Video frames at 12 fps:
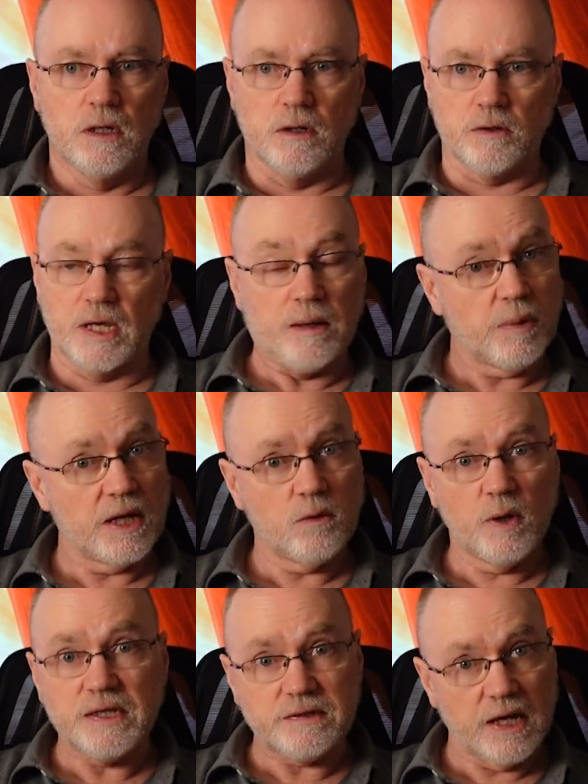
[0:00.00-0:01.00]
Okay, and by the
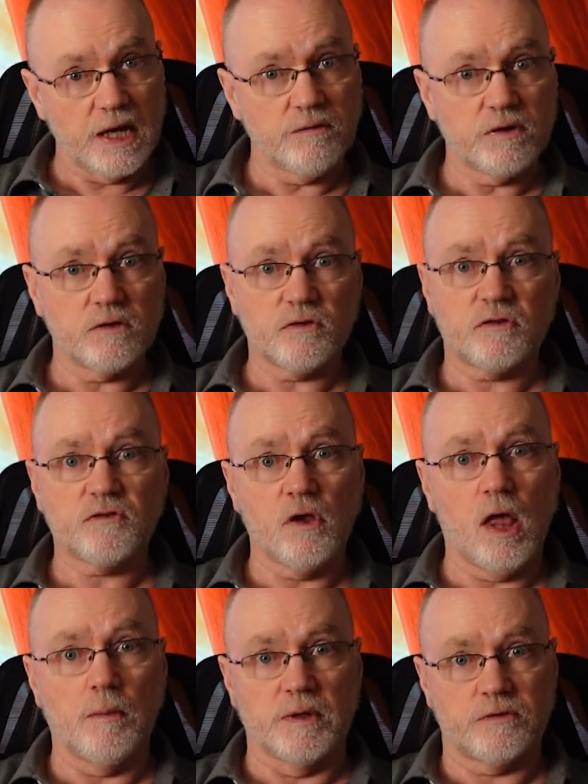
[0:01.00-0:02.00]
way, David is a
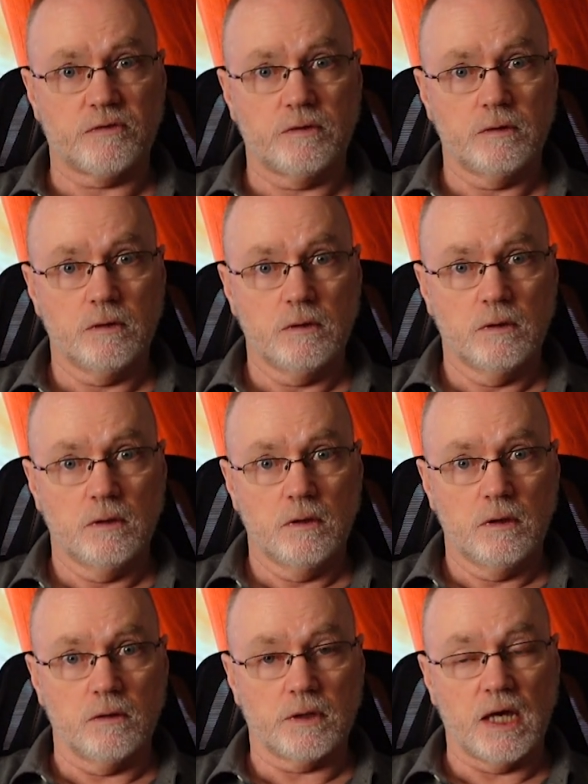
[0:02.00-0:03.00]
psalmist.
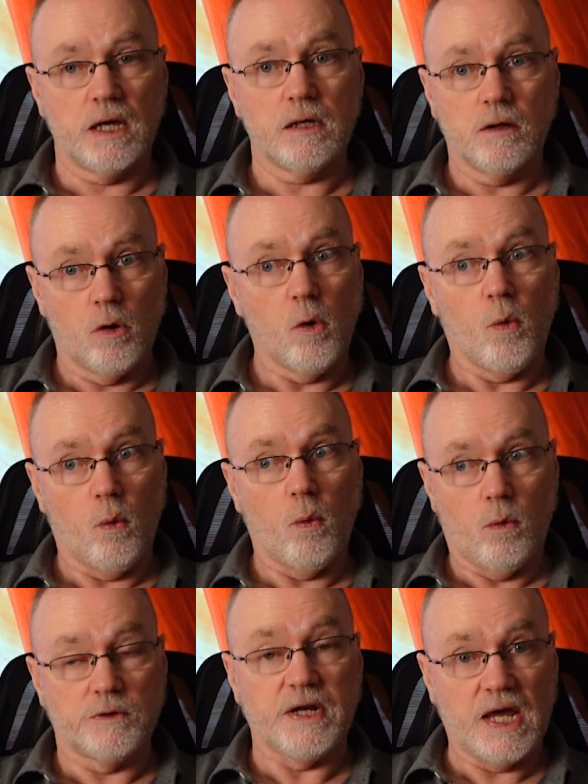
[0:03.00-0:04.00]
Okay,
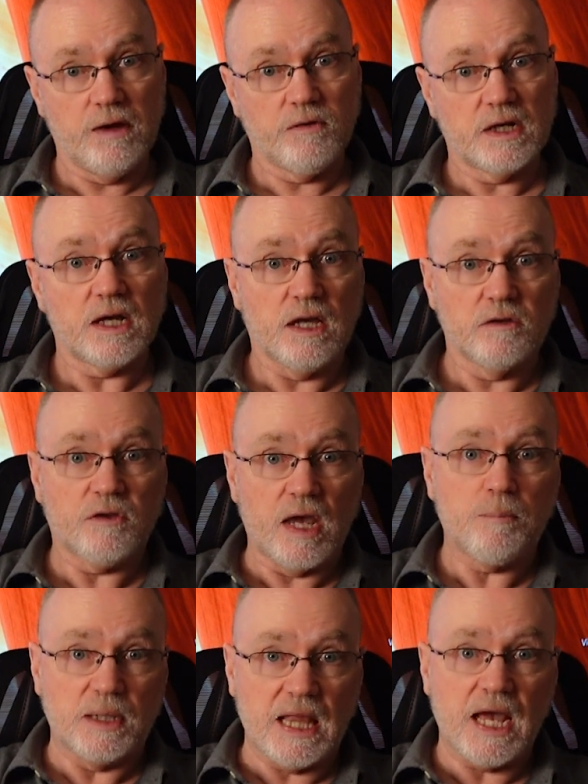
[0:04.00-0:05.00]
David is
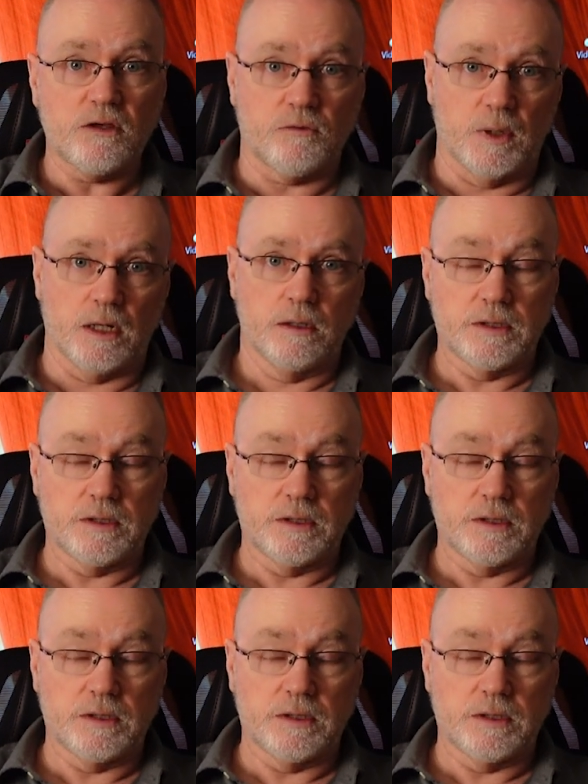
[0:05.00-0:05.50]
a plasma.